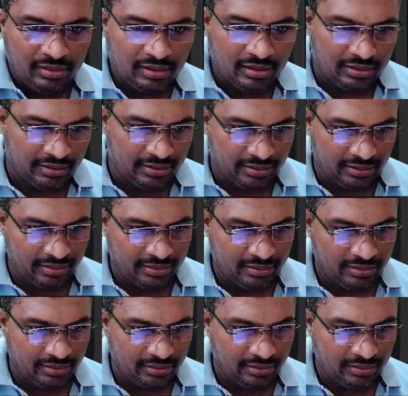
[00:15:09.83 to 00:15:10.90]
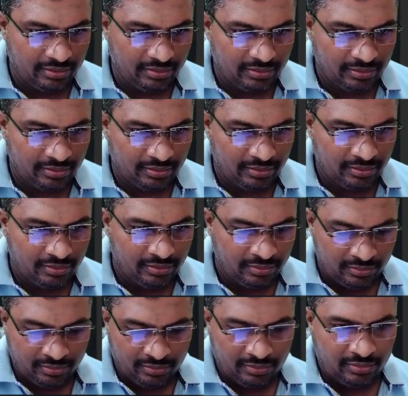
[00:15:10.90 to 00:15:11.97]
country, right?
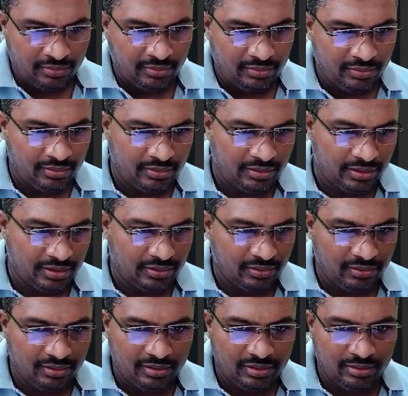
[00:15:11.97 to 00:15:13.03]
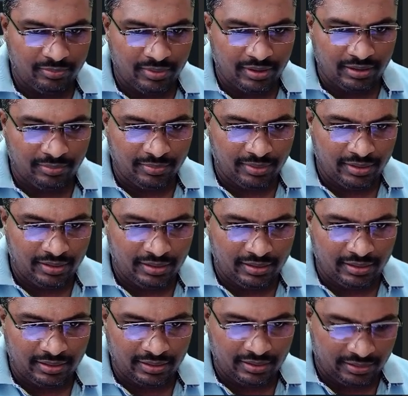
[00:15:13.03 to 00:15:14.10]
D dot department
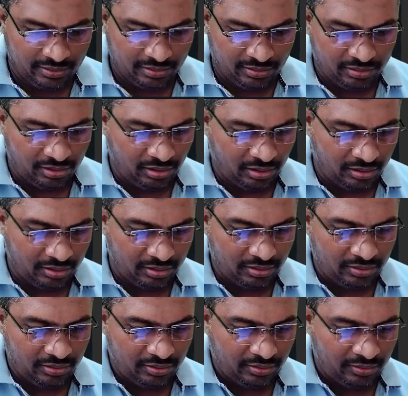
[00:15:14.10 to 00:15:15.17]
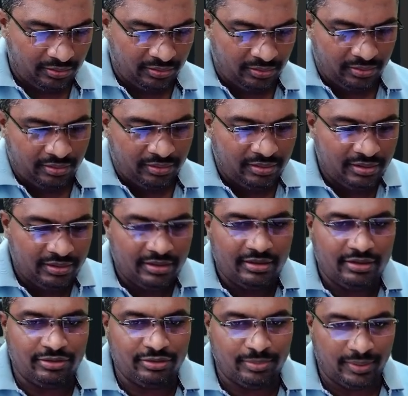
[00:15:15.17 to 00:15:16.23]
country dot
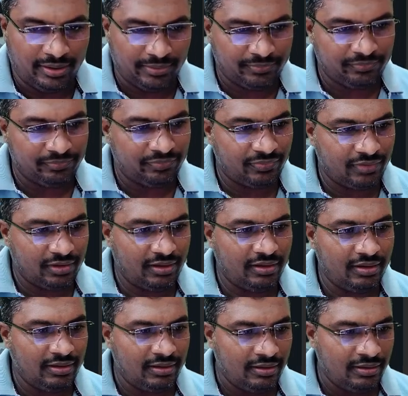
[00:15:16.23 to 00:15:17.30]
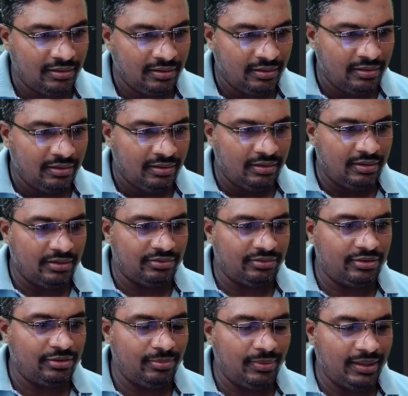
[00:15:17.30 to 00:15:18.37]
display. Okay, let's
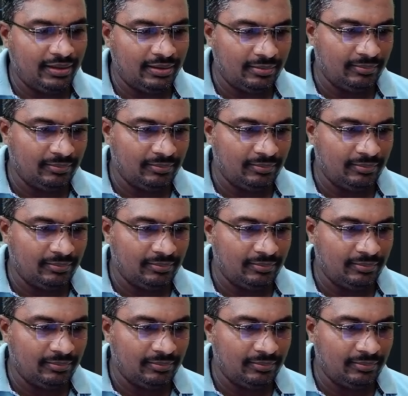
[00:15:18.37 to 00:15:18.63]
display.